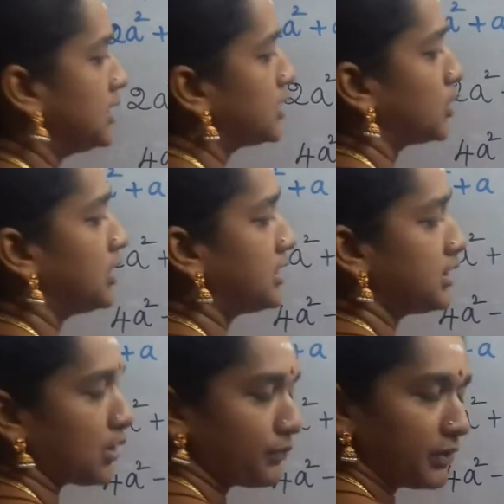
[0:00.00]
So, this
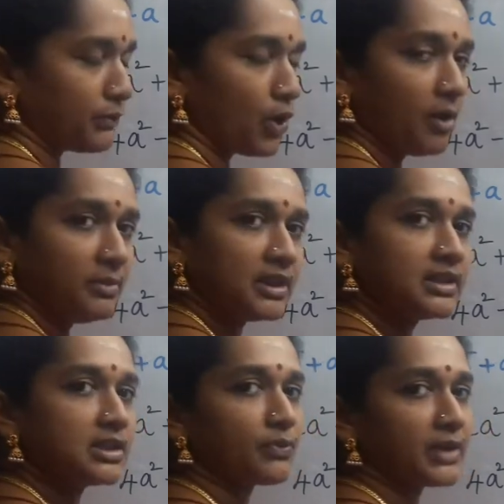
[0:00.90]
is of the form,
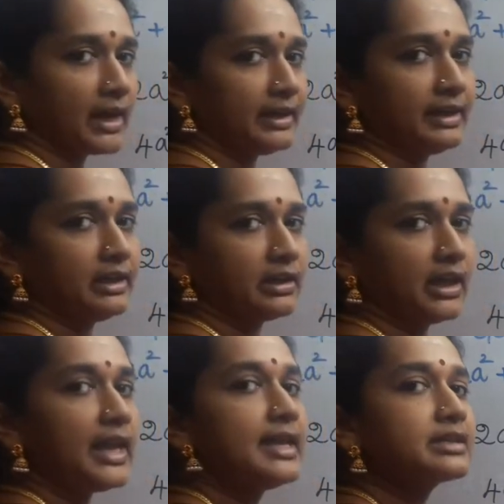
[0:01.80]
this is of the
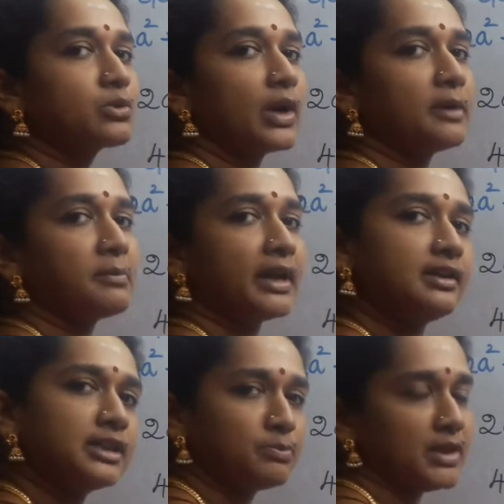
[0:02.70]
identity a squared
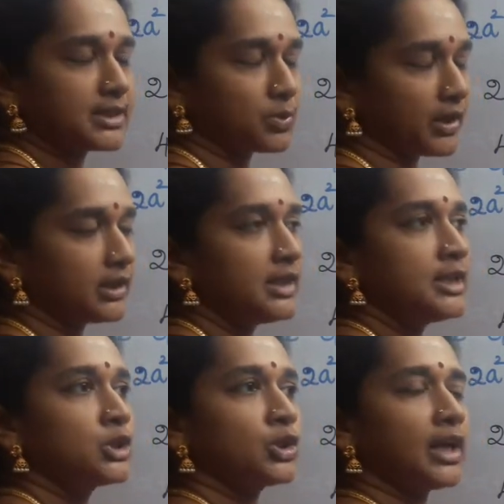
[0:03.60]
minus b squared.
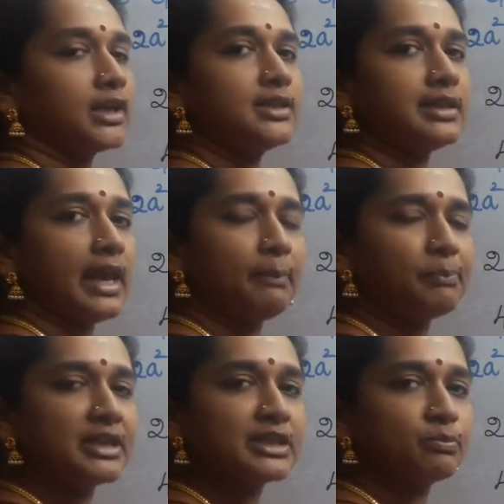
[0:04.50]
So, that is
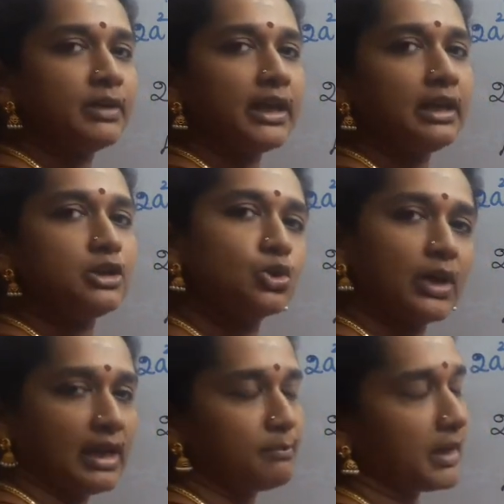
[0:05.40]
a plus b into
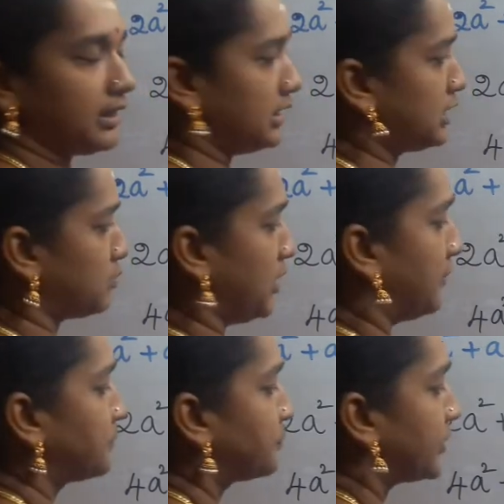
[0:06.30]
a minus b.
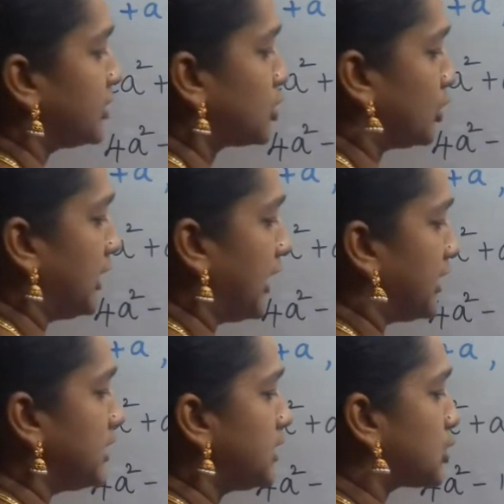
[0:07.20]
So, a
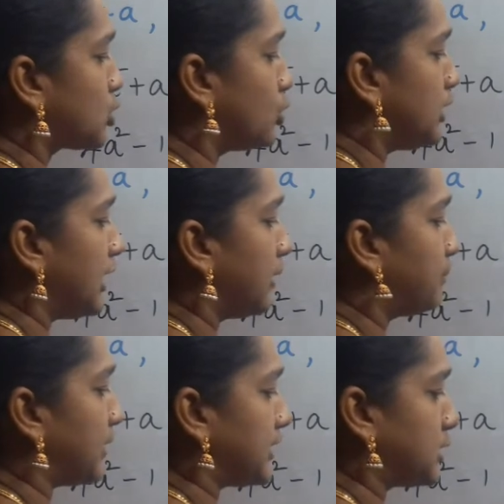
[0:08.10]
is
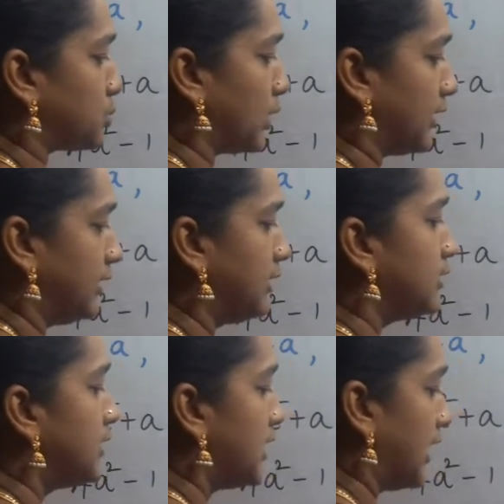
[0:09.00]
2a plus
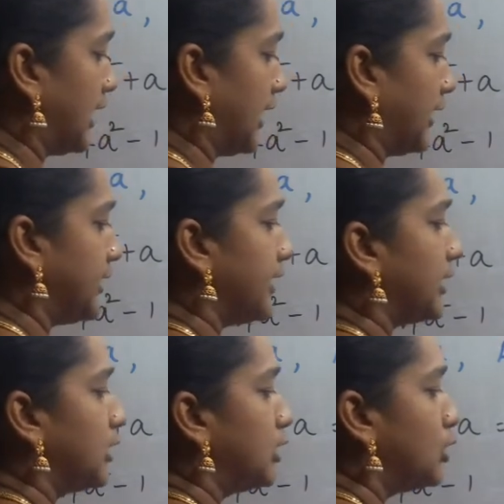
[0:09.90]
1 and
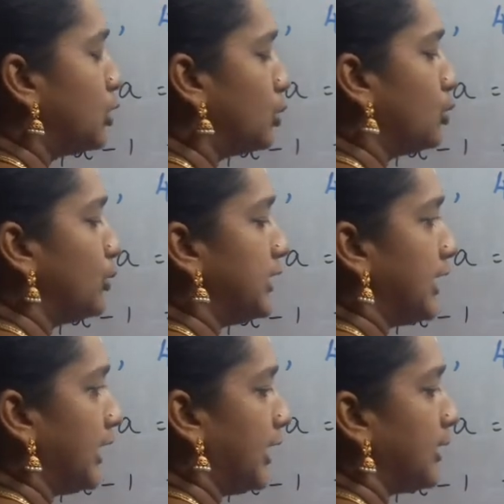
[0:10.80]

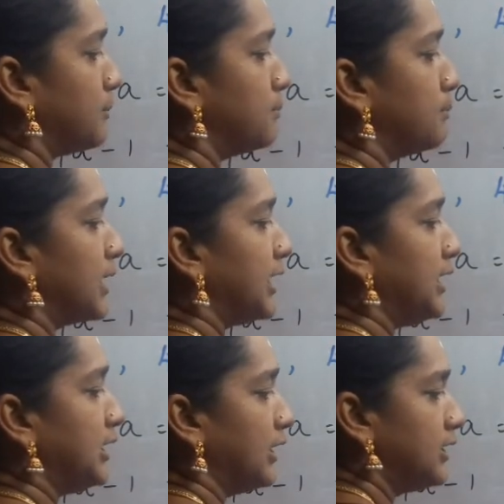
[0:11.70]
2a
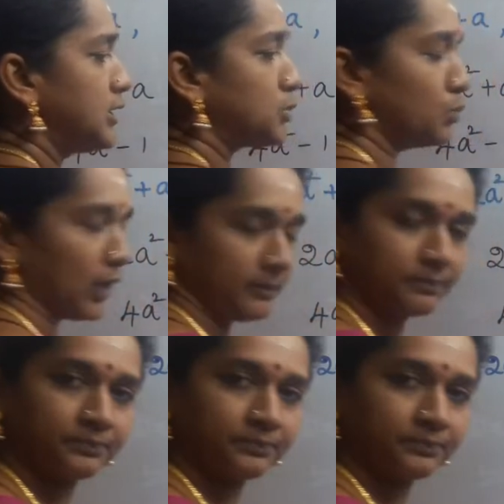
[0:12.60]
minus 1.